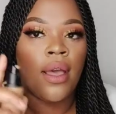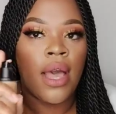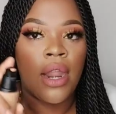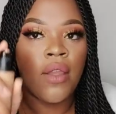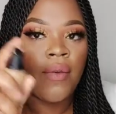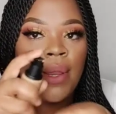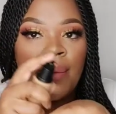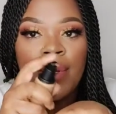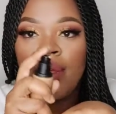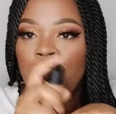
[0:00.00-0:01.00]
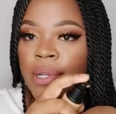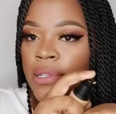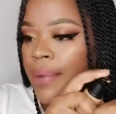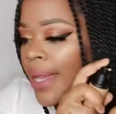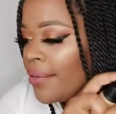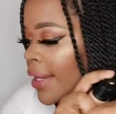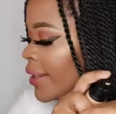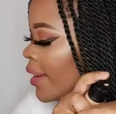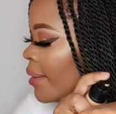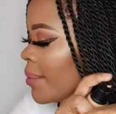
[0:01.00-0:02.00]
I don't really want to put this on my hand right
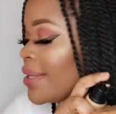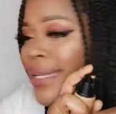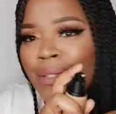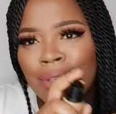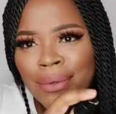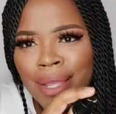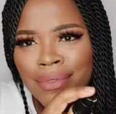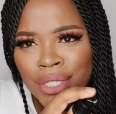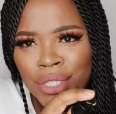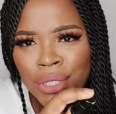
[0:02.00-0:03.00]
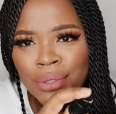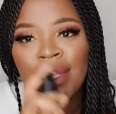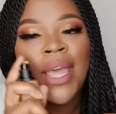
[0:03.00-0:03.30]
now because I don't have tissue.